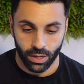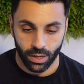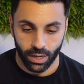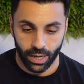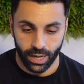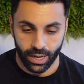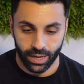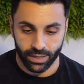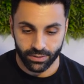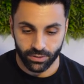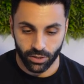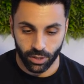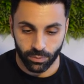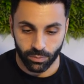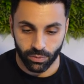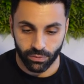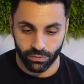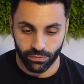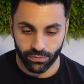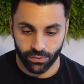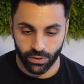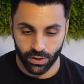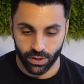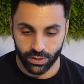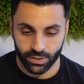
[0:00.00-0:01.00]
as I
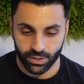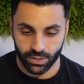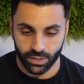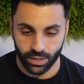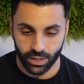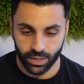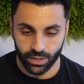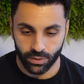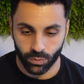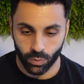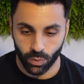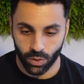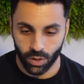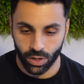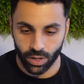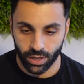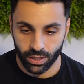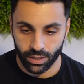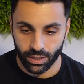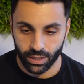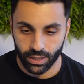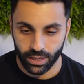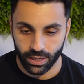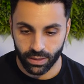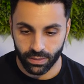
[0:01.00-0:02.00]
prefer to kind of
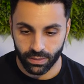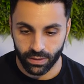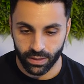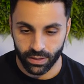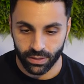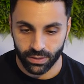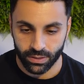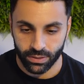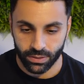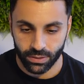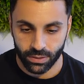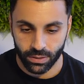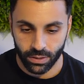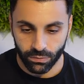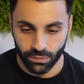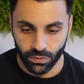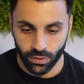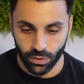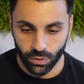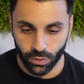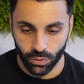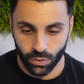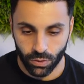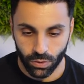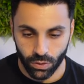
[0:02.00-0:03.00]
work in this
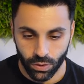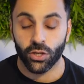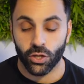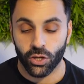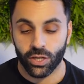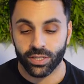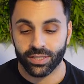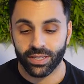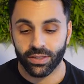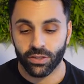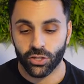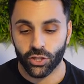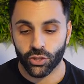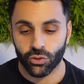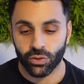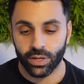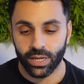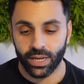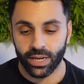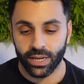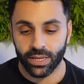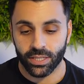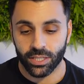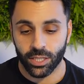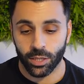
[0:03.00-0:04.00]
view. You can see the street
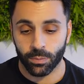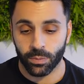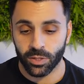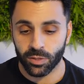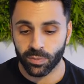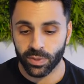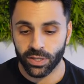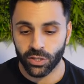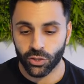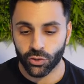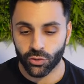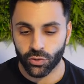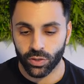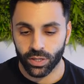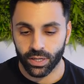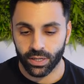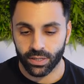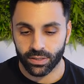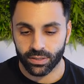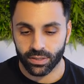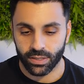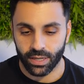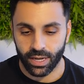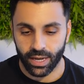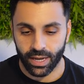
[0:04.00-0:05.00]
here, Somersby
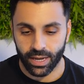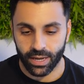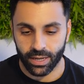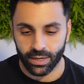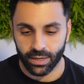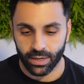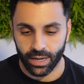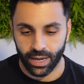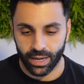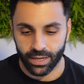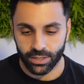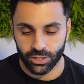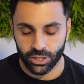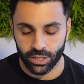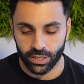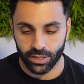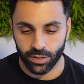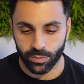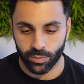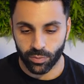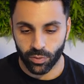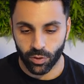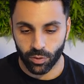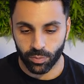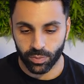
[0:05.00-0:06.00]
Street, and actually the
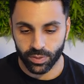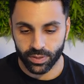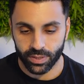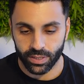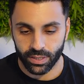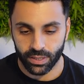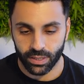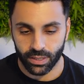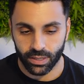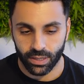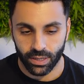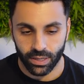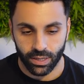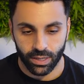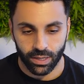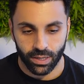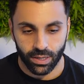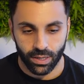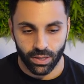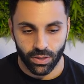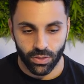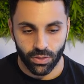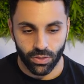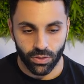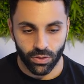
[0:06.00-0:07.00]
property
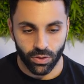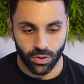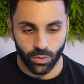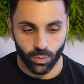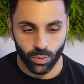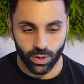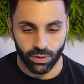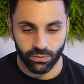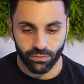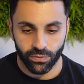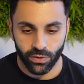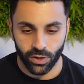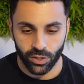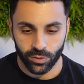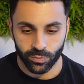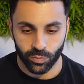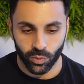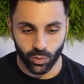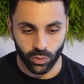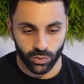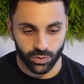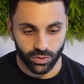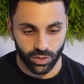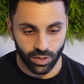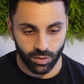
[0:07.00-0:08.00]
that we first
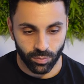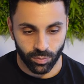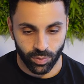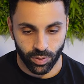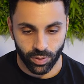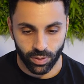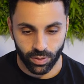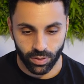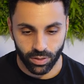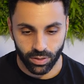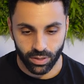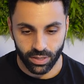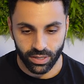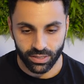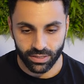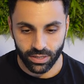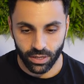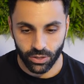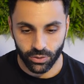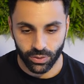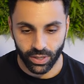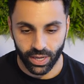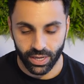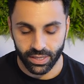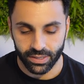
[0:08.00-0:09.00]
brought up is
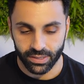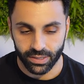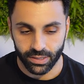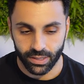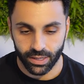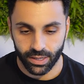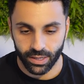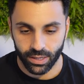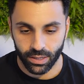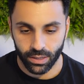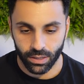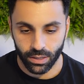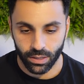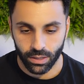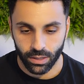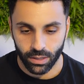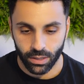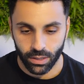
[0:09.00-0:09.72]
located here.